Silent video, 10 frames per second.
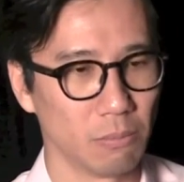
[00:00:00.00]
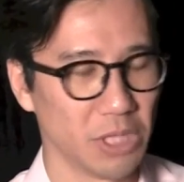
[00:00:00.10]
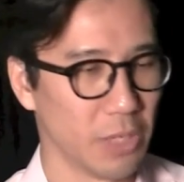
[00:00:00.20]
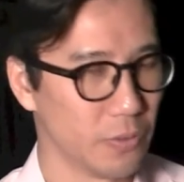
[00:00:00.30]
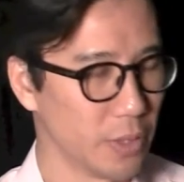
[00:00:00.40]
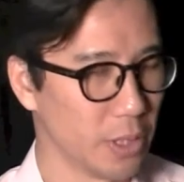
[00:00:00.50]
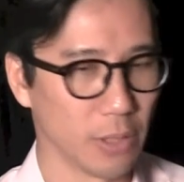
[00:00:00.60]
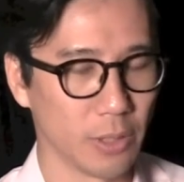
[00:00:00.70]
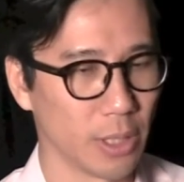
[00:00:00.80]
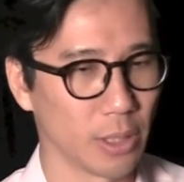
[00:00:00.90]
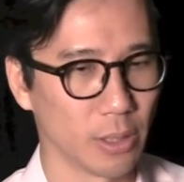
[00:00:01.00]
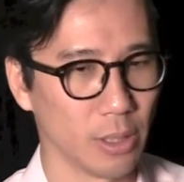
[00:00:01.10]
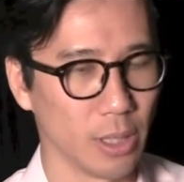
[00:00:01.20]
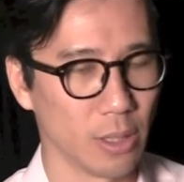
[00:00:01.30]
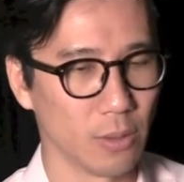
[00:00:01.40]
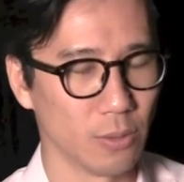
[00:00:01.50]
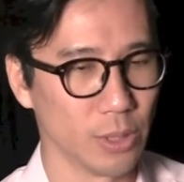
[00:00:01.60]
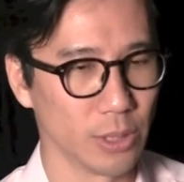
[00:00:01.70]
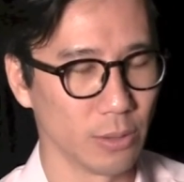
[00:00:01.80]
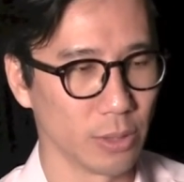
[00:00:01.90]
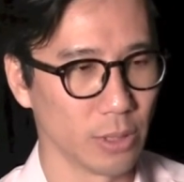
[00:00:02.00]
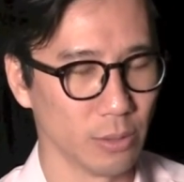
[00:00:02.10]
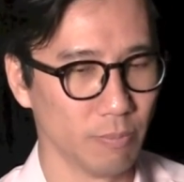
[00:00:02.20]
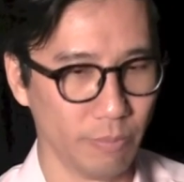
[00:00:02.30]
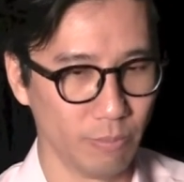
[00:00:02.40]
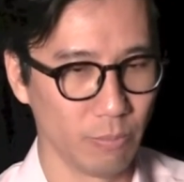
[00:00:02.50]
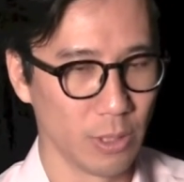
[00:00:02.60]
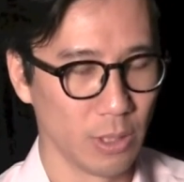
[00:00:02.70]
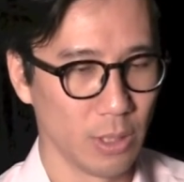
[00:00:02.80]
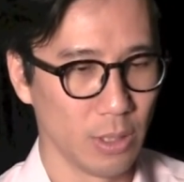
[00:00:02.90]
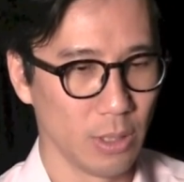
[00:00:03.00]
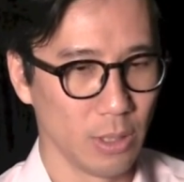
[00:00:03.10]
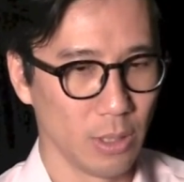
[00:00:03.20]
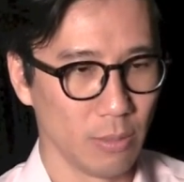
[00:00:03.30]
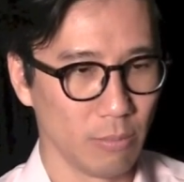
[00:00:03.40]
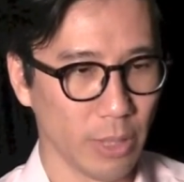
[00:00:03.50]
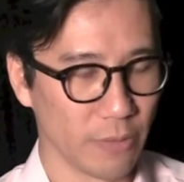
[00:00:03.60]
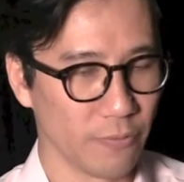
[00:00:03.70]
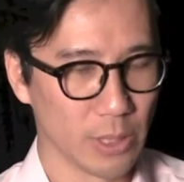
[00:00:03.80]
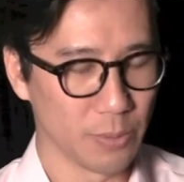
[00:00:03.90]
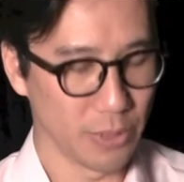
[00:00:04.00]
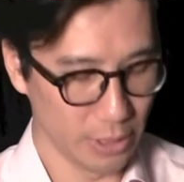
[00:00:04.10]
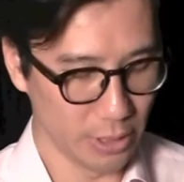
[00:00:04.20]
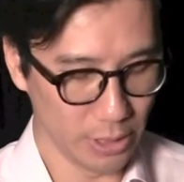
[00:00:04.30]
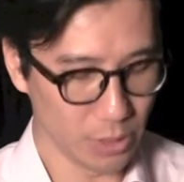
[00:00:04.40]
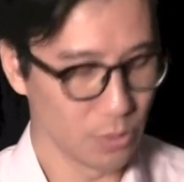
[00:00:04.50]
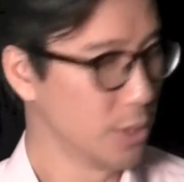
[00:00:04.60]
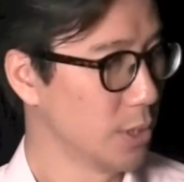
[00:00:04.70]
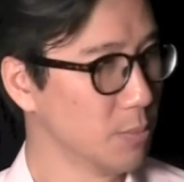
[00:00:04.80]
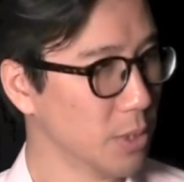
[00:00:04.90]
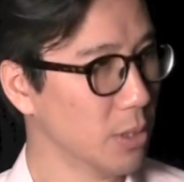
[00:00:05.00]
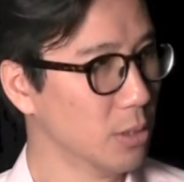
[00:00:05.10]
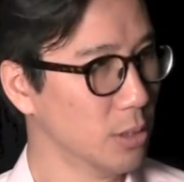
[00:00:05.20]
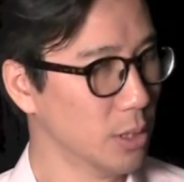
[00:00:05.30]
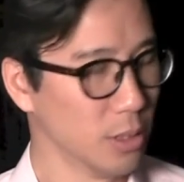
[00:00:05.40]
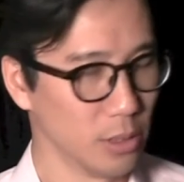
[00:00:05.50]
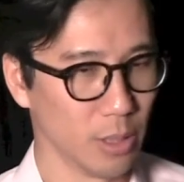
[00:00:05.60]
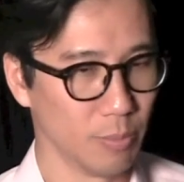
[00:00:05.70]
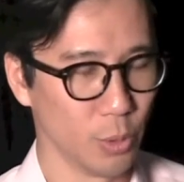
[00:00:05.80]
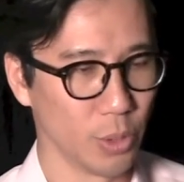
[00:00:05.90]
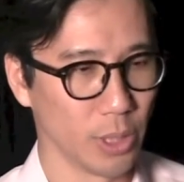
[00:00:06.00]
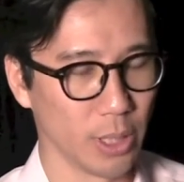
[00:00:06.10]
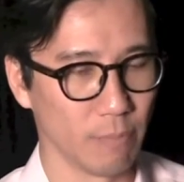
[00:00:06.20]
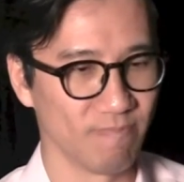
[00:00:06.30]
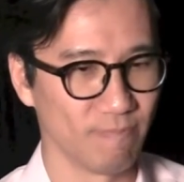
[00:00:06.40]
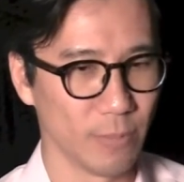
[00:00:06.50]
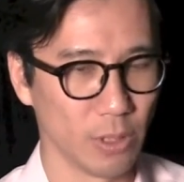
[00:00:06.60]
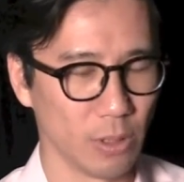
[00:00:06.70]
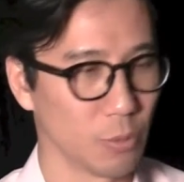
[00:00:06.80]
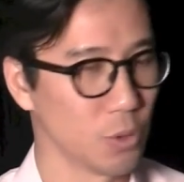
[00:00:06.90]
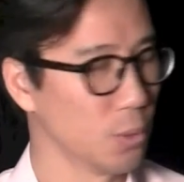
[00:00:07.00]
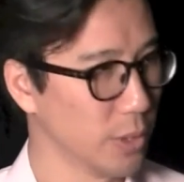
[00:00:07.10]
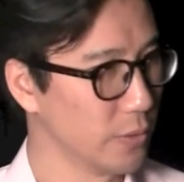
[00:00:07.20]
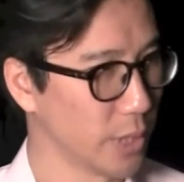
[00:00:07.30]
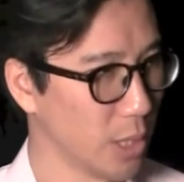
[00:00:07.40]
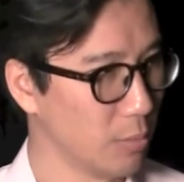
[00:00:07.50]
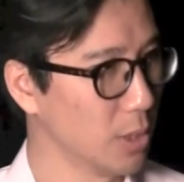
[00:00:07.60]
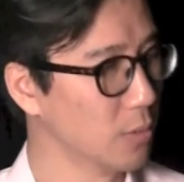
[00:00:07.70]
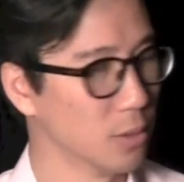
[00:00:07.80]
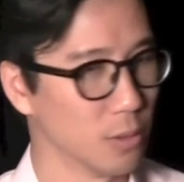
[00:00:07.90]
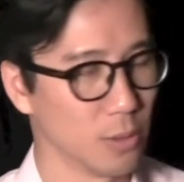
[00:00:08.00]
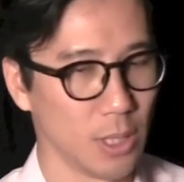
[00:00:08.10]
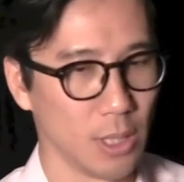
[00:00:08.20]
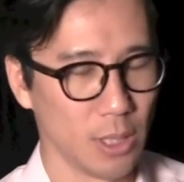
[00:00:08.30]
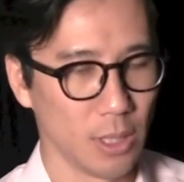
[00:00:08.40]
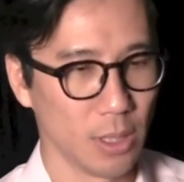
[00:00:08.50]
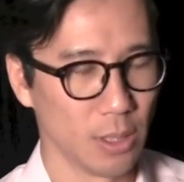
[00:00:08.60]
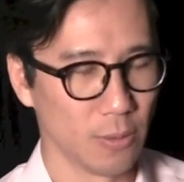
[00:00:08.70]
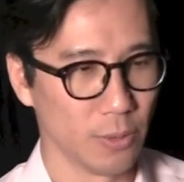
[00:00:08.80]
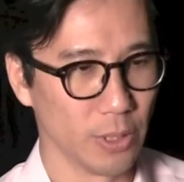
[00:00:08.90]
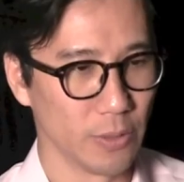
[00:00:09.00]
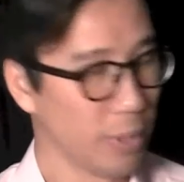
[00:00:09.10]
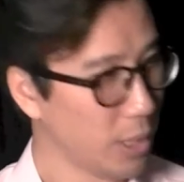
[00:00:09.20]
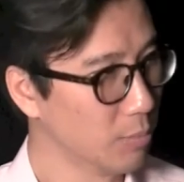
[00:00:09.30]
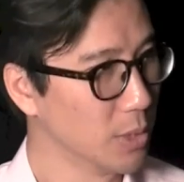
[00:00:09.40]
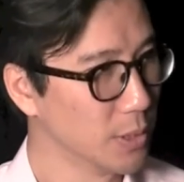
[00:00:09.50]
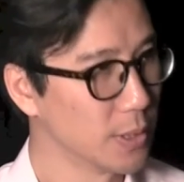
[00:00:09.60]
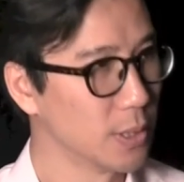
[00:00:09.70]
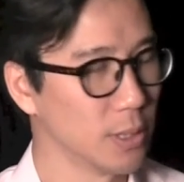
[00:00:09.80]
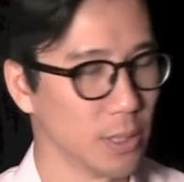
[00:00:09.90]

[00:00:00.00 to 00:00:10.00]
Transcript: Tencent, I think they are always looking to make investments in the ecosystem they are building, and you know, I'm not sure whether it's gaming or whether it's payment,